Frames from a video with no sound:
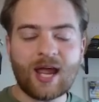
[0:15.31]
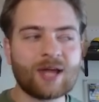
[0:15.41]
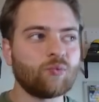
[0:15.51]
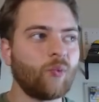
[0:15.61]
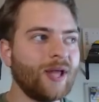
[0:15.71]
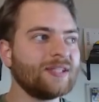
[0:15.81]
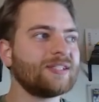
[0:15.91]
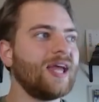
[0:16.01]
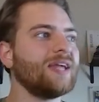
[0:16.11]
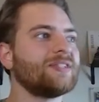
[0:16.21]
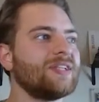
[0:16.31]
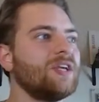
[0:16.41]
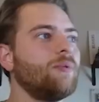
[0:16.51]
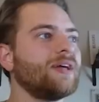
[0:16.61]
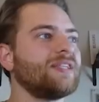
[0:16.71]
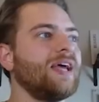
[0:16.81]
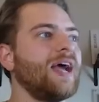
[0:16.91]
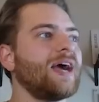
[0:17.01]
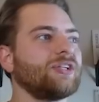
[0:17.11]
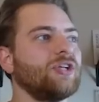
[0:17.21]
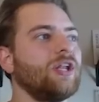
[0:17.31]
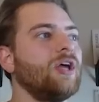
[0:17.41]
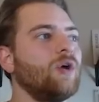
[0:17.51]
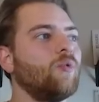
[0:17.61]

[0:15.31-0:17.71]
and Wednesday CUSA action,